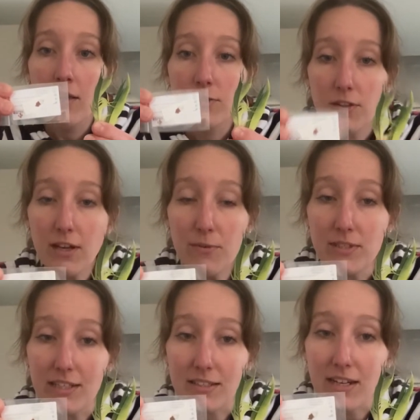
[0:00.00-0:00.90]
So that was
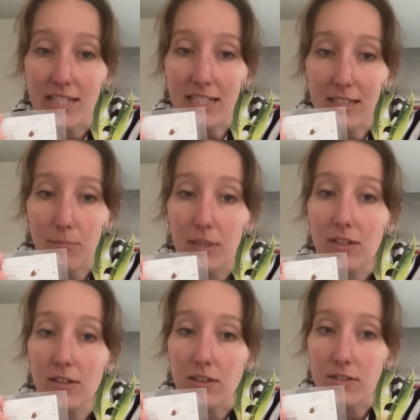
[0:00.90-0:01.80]
exciting
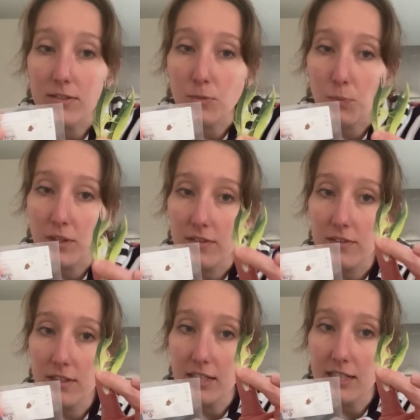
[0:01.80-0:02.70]
because with
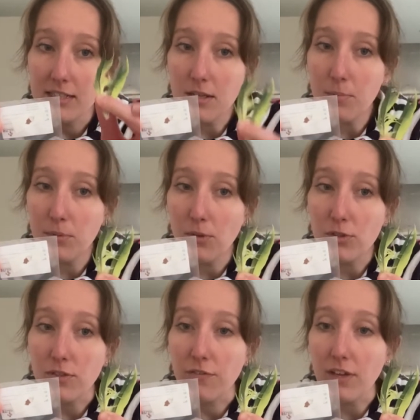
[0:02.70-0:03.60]
the double
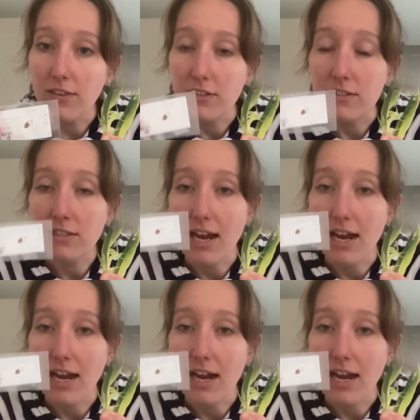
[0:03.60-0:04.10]
lot of feathers